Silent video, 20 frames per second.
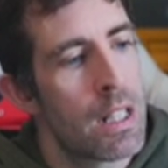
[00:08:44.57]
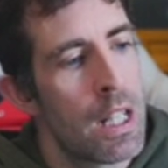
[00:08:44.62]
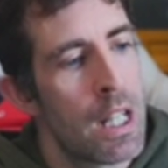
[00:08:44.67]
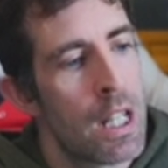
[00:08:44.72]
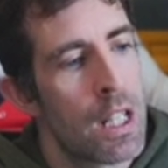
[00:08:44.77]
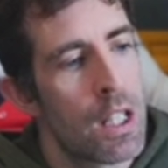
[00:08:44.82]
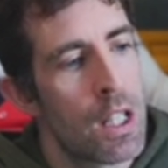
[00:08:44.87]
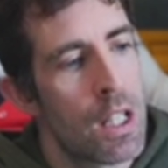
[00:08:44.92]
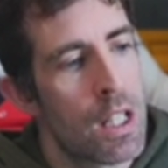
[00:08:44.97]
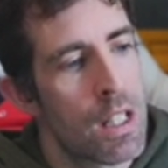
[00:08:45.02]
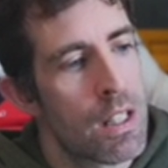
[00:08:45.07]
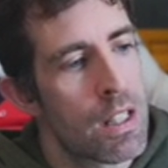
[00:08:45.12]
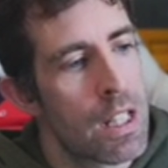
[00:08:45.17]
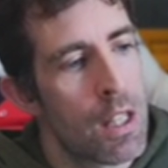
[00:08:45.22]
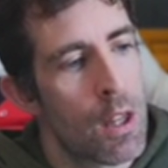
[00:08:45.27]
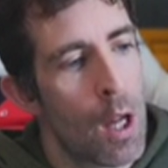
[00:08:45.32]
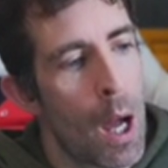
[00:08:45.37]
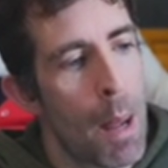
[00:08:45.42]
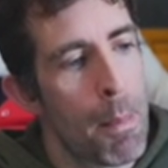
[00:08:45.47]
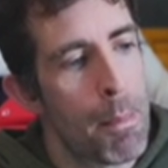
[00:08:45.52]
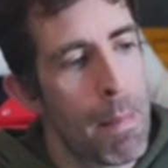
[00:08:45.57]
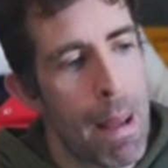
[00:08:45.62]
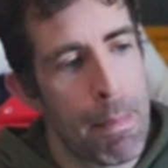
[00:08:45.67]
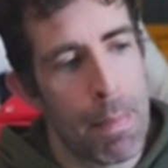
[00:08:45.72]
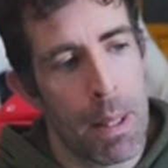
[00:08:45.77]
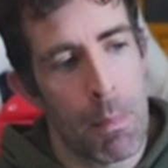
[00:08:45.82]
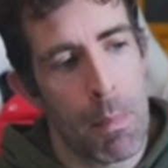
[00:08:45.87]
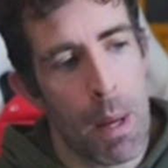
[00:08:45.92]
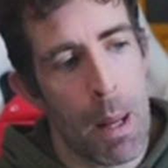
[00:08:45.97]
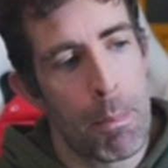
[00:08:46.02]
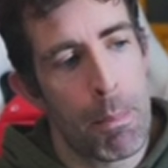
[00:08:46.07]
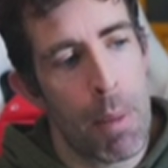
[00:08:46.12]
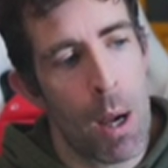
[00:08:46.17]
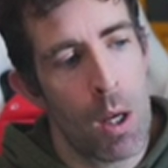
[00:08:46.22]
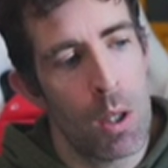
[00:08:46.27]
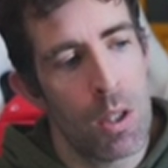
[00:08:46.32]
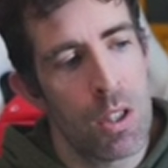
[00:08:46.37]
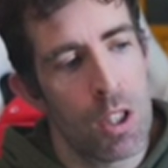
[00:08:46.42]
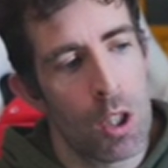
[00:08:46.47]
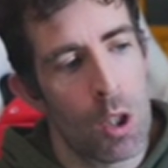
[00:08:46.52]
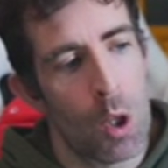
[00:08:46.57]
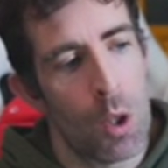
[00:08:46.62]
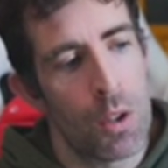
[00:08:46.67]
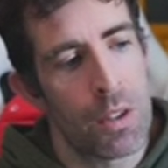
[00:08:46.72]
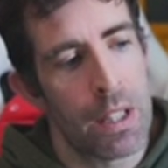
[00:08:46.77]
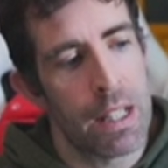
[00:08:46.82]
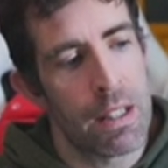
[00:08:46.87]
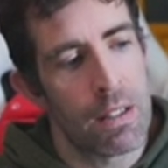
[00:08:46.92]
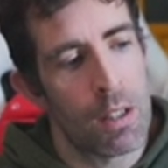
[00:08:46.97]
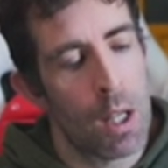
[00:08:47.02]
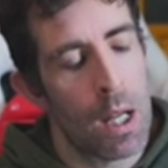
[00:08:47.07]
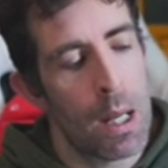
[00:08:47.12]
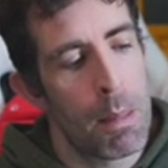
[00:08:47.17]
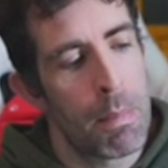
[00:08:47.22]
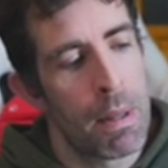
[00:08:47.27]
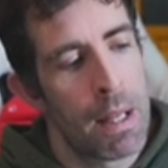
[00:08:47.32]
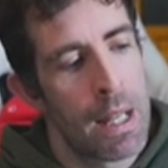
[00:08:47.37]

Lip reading: you can see that I'm mapping my post content type